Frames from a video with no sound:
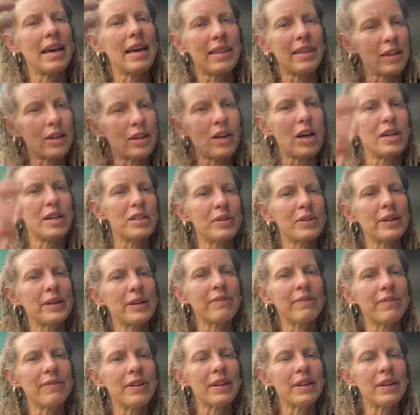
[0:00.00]
the
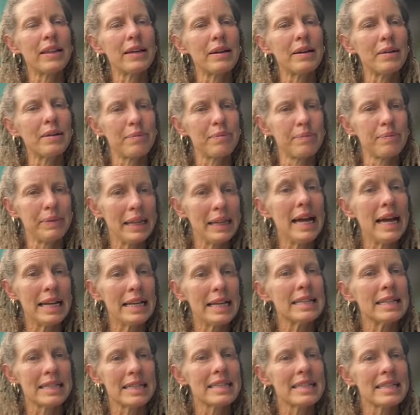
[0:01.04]
conduit for the
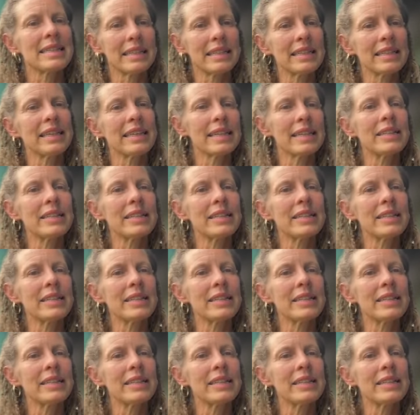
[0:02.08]
plants in the